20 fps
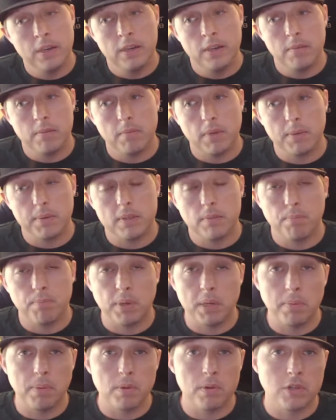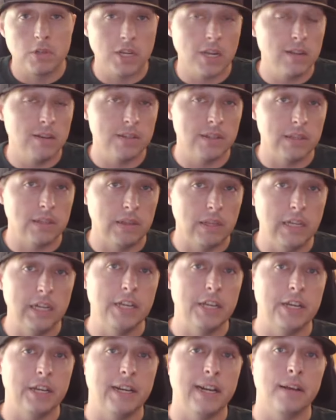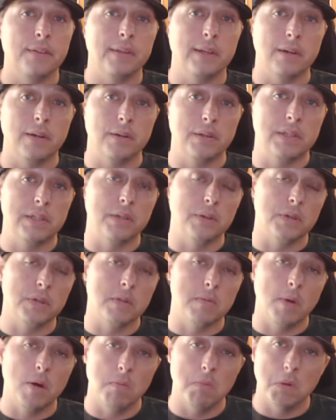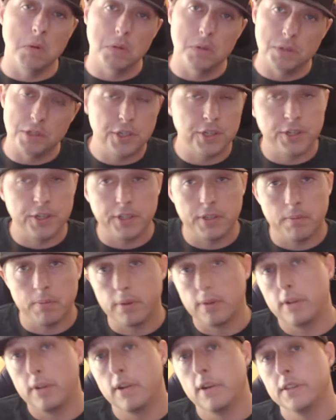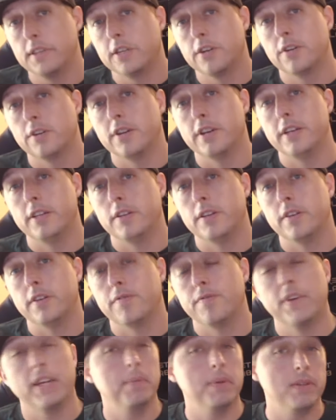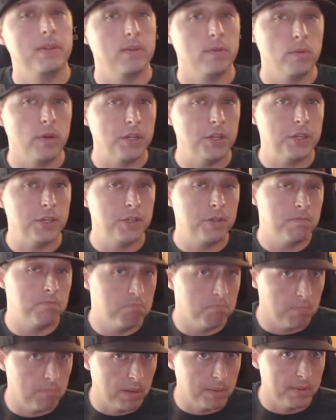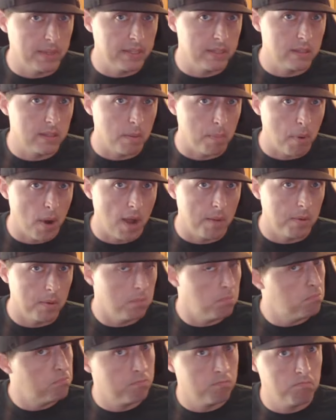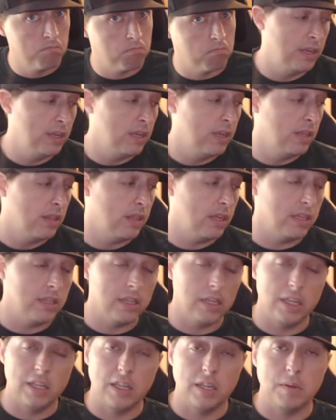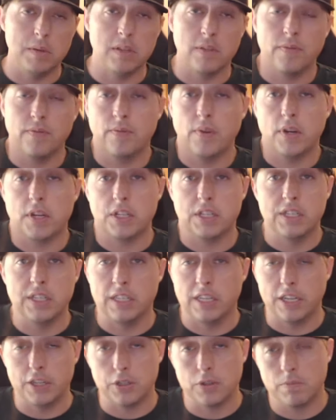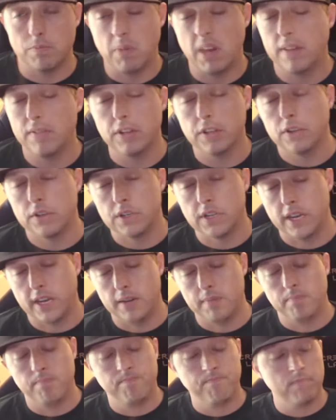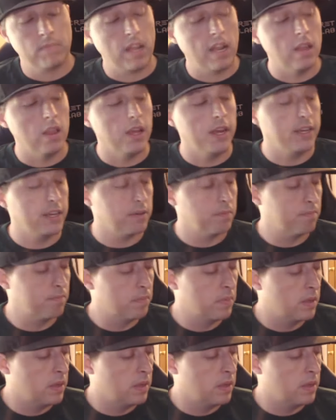maybe some people are jealous that they didn't get out there and steal some old Mullen shit, put it on the internet, and get famous and rich. Maybe that's the problem. He's a fucking teenager, having a good time. I like him.